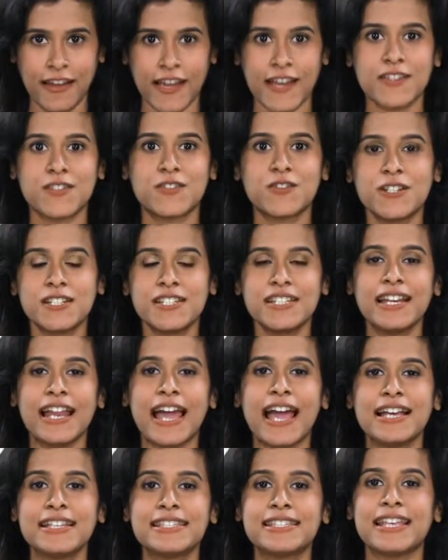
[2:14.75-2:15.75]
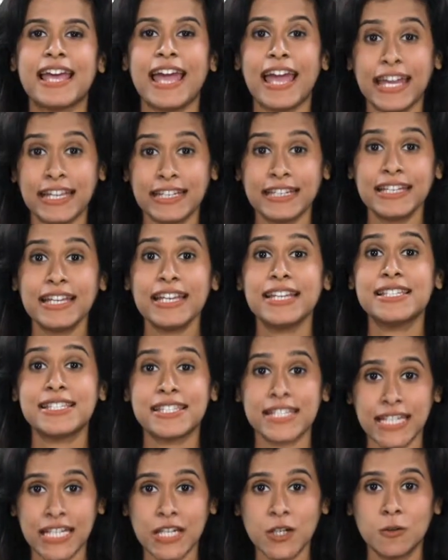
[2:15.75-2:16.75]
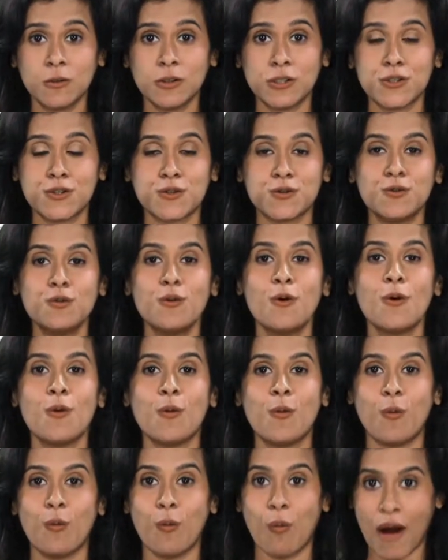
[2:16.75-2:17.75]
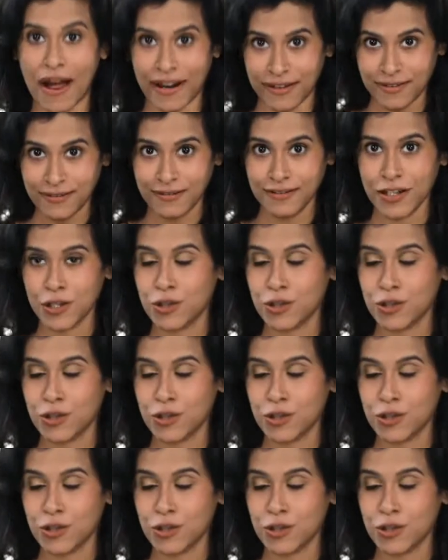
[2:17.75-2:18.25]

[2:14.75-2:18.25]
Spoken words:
is written as n is equal to 1,